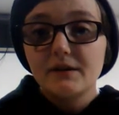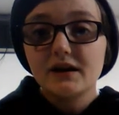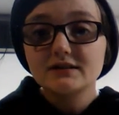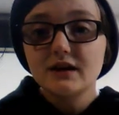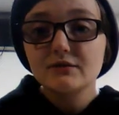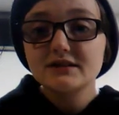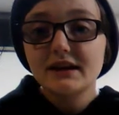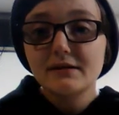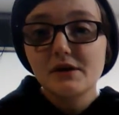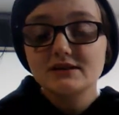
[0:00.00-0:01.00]
Because I was
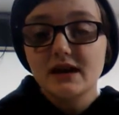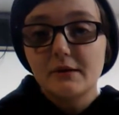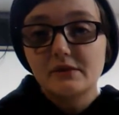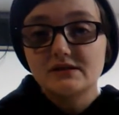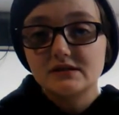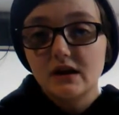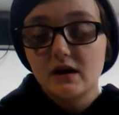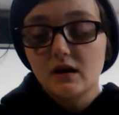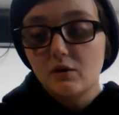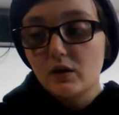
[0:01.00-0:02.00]
getting my assignments
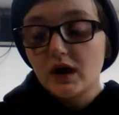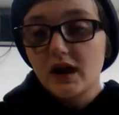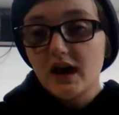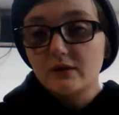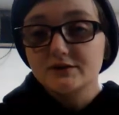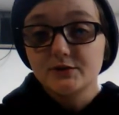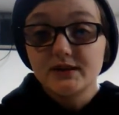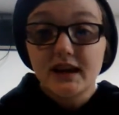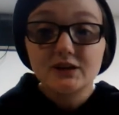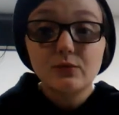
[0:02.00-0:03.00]
done when I was doing